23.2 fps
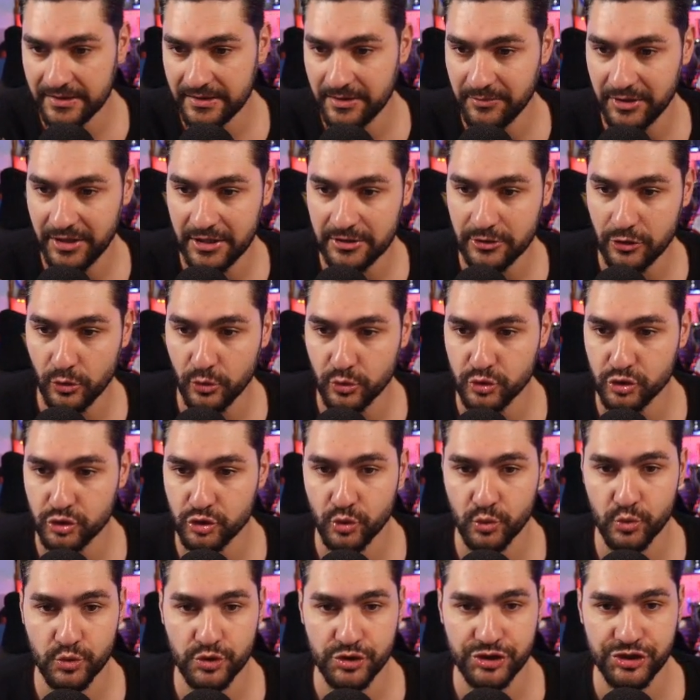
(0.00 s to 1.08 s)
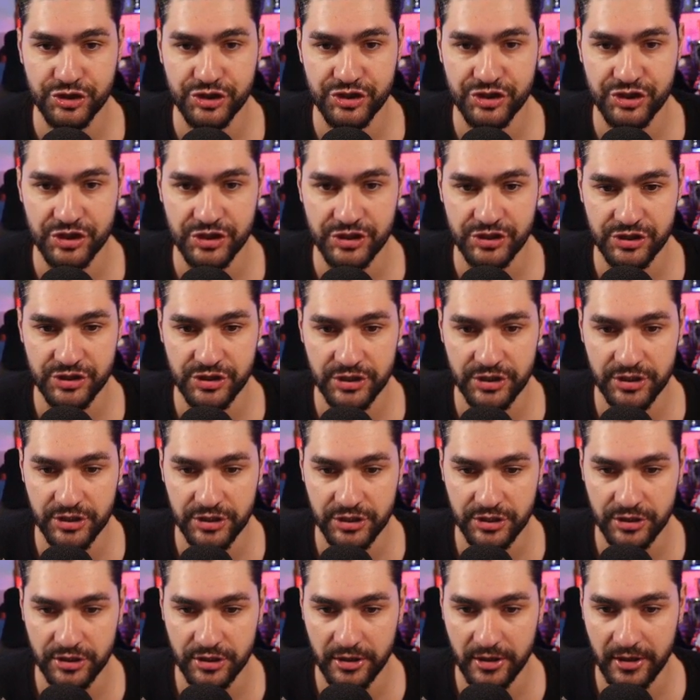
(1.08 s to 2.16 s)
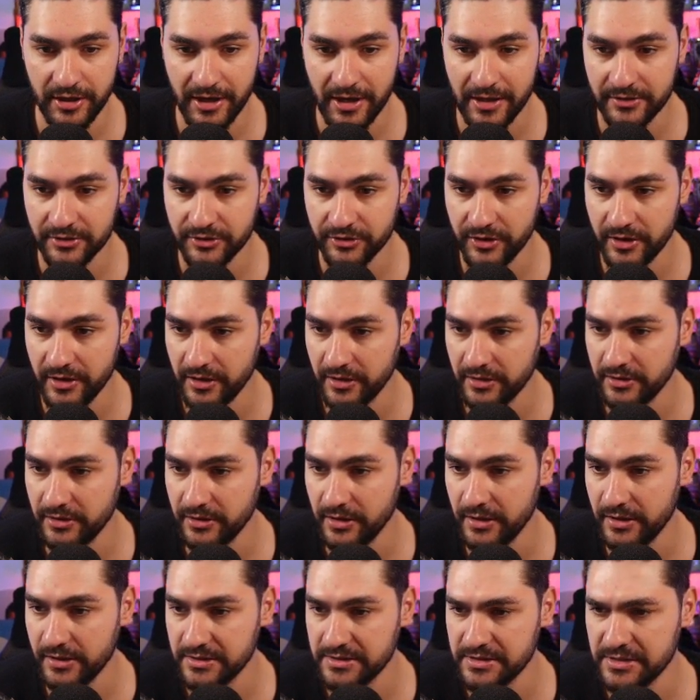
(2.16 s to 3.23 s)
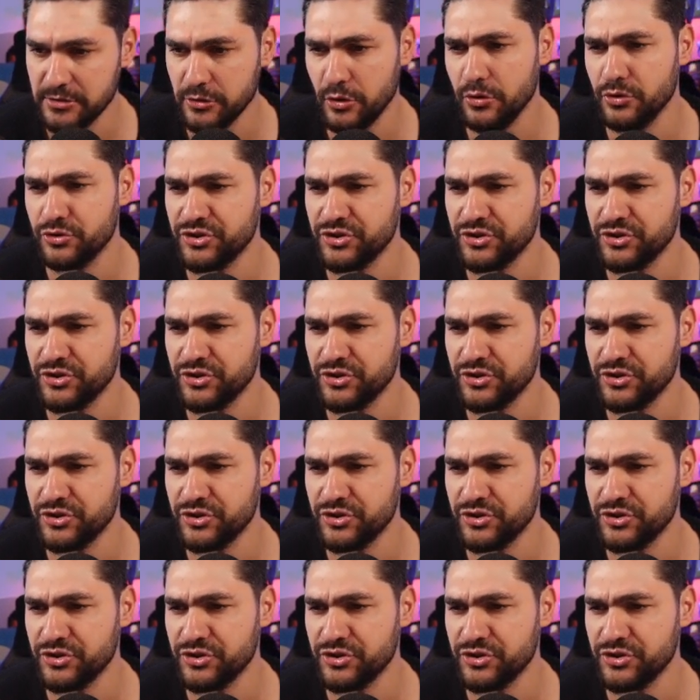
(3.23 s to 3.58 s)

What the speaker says: Let me get also Šišnji here, another 86, or